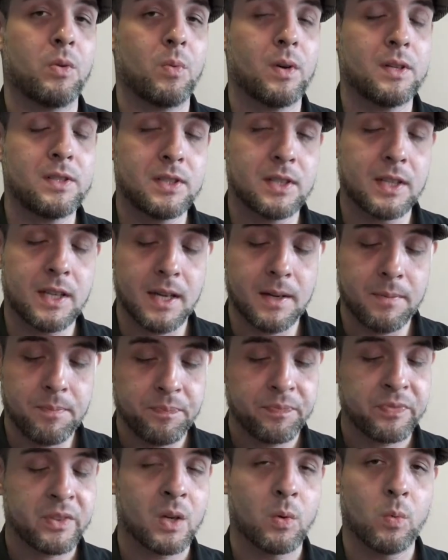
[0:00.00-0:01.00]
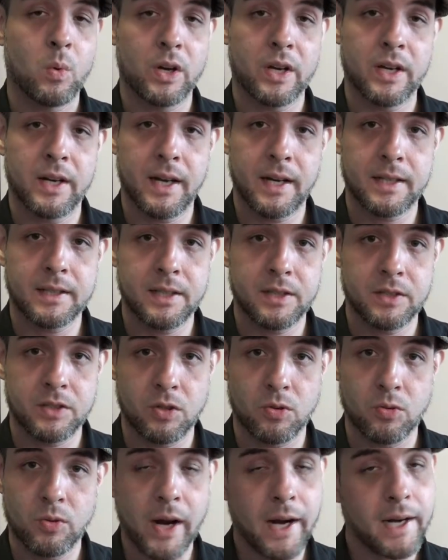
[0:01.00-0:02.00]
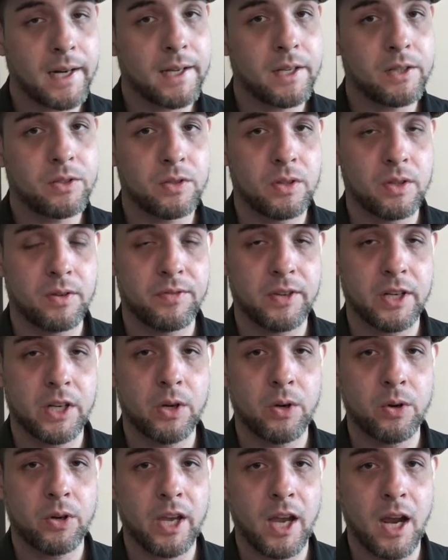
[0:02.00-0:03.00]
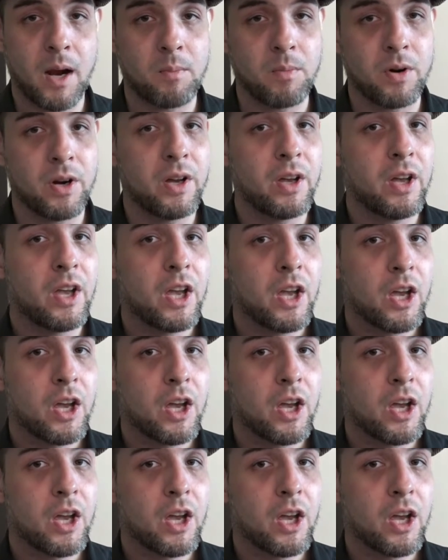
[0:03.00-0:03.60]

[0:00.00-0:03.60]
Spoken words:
Once again, we're connected directly to the video camera.